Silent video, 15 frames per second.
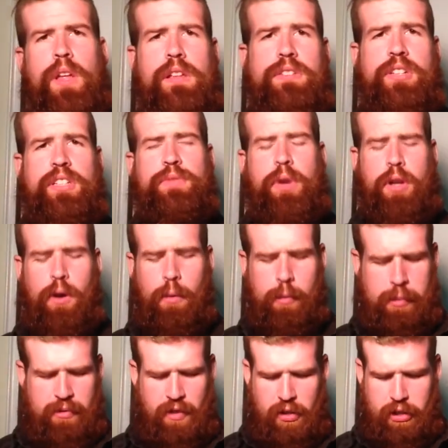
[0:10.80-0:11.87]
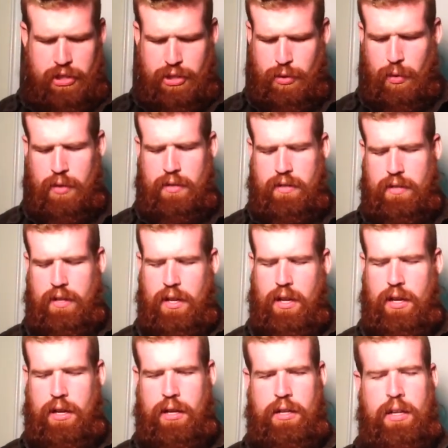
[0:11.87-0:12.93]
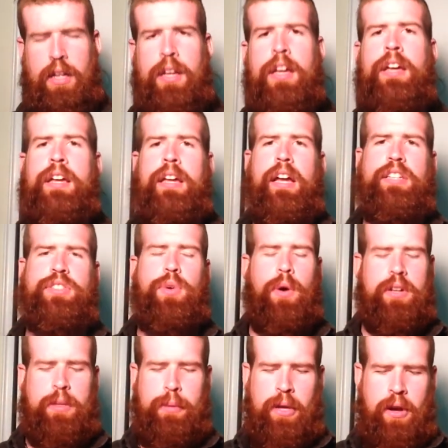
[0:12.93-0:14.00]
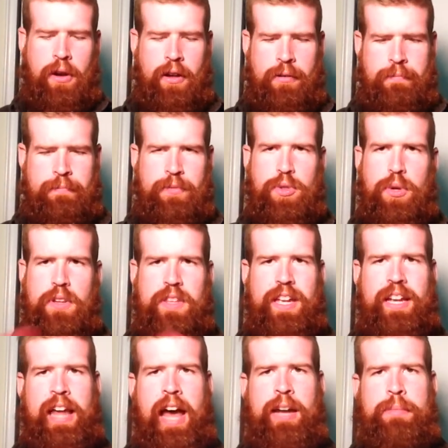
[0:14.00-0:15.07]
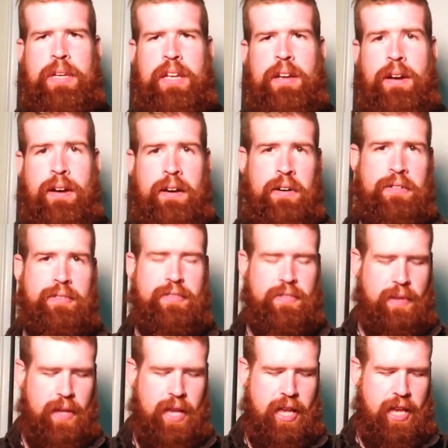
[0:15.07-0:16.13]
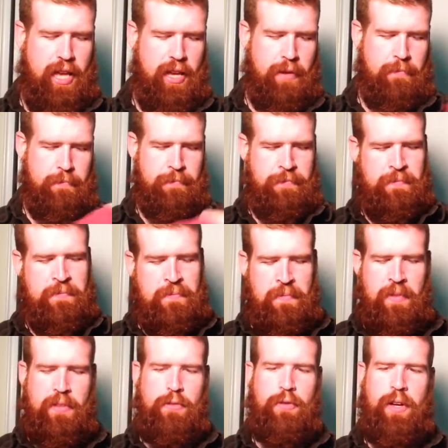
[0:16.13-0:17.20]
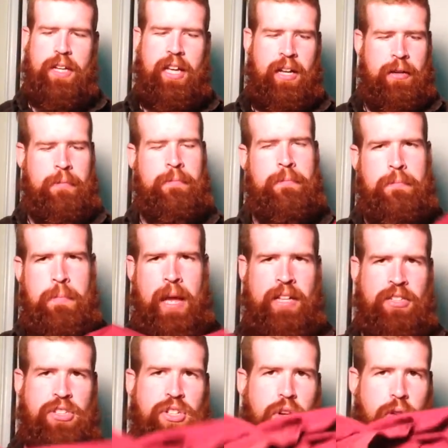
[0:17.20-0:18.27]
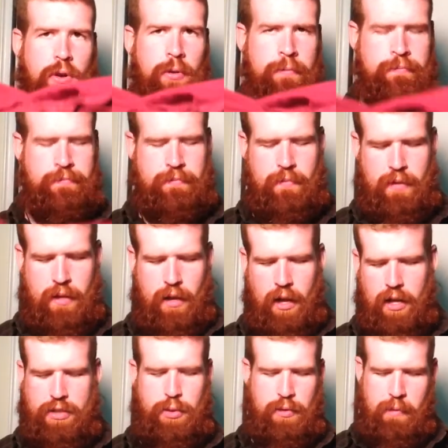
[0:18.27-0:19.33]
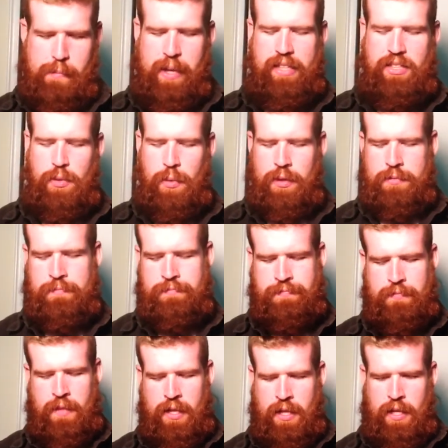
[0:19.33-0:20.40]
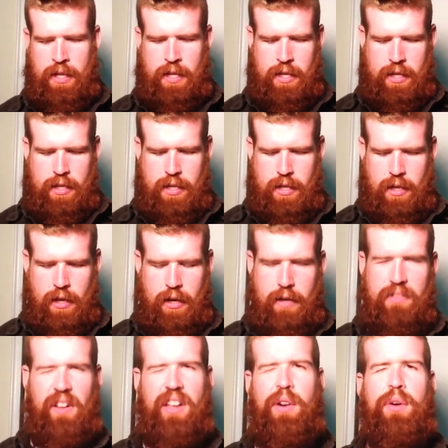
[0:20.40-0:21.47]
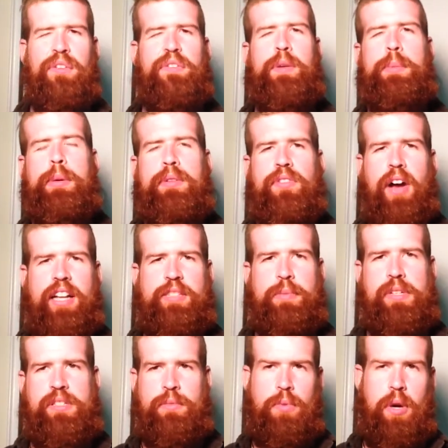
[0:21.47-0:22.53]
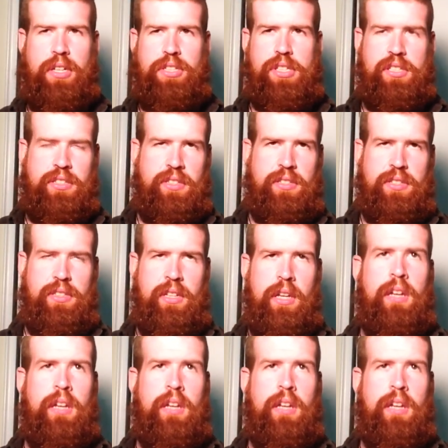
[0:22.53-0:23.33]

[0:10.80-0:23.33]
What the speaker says: So this video will be fairly short. It's going to be on sort of the anatomy of a Viking men's kirtle, sort of a basic one. A few people have asked me some questions